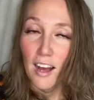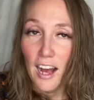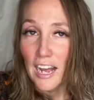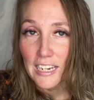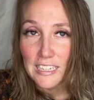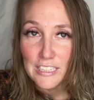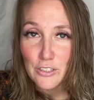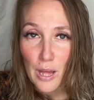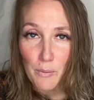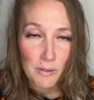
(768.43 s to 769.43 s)
I didn't do
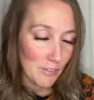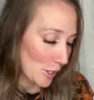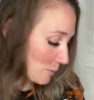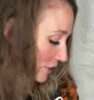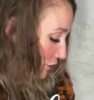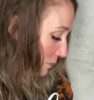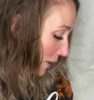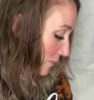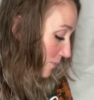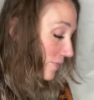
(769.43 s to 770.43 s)
that one very much,
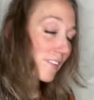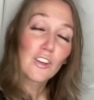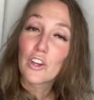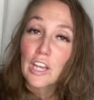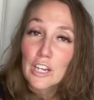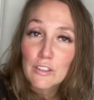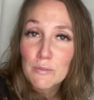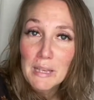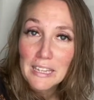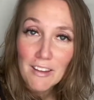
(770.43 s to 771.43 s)
but your kiddos
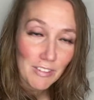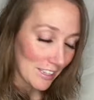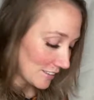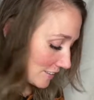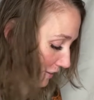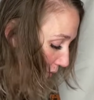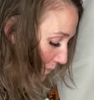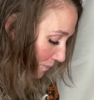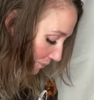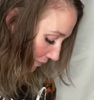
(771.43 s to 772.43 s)
may love it. So
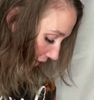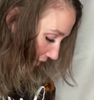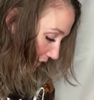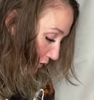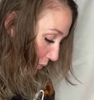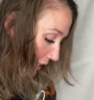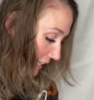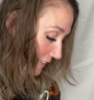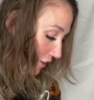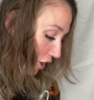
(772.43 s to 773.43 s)
this one
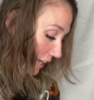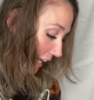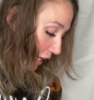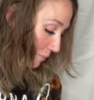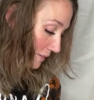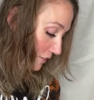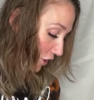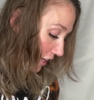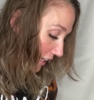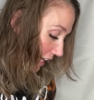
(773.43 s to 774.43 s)
is on
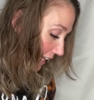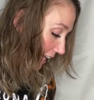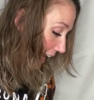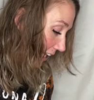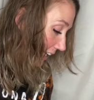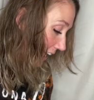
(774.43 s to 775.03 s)
Amazon again,